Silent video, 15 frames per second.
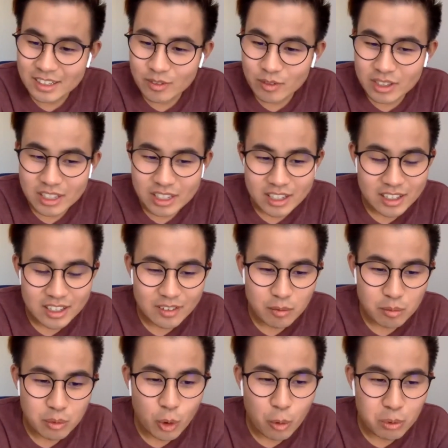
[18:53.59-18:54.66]
when they're
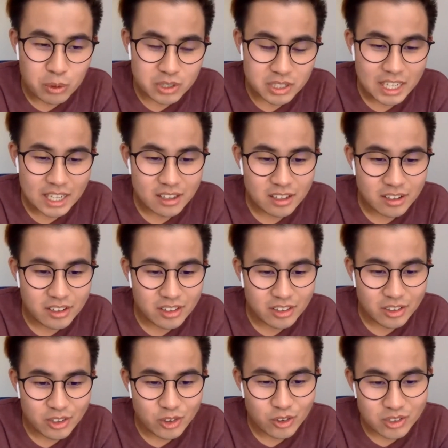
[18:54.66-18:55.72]
all put together
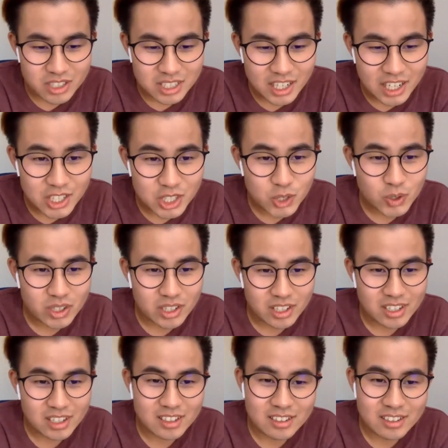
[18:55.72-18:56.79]
and you're on stage doing
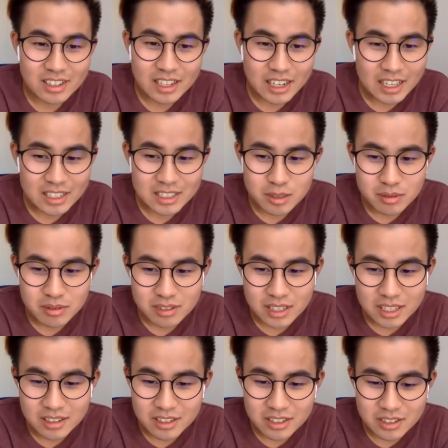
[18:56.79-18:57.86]
it next
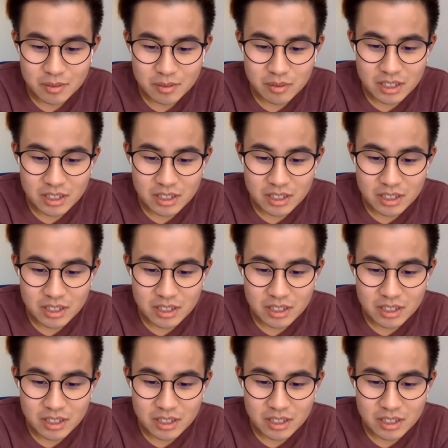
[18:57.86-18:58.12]
and